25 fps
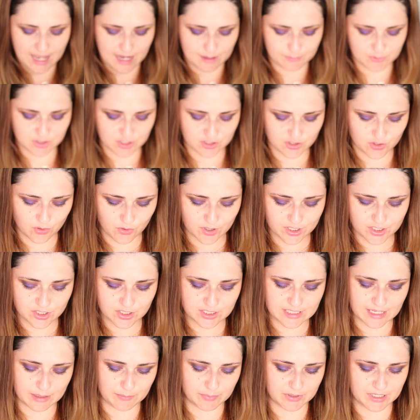I'm just going
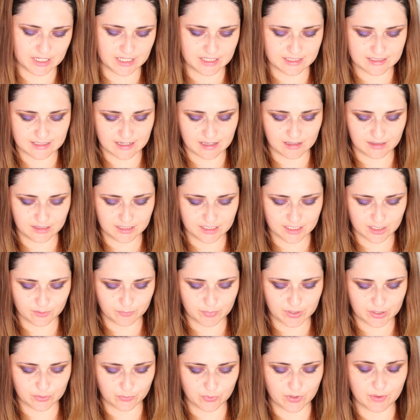to dampen it a little
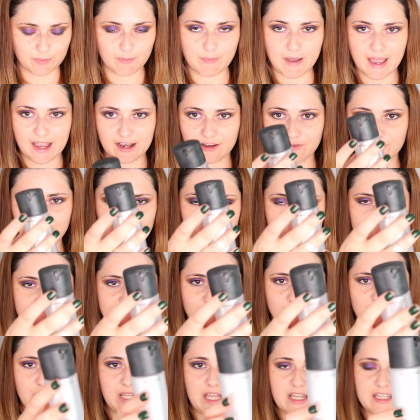bit with MAC Fix
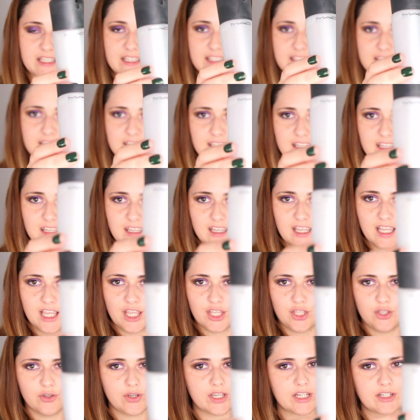Plus.
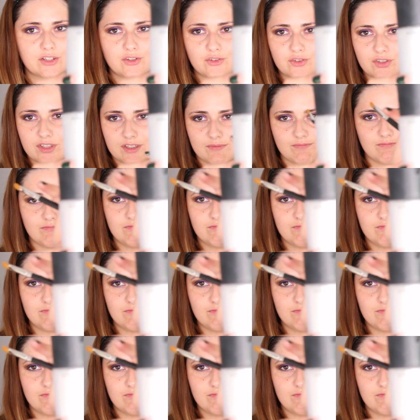You can use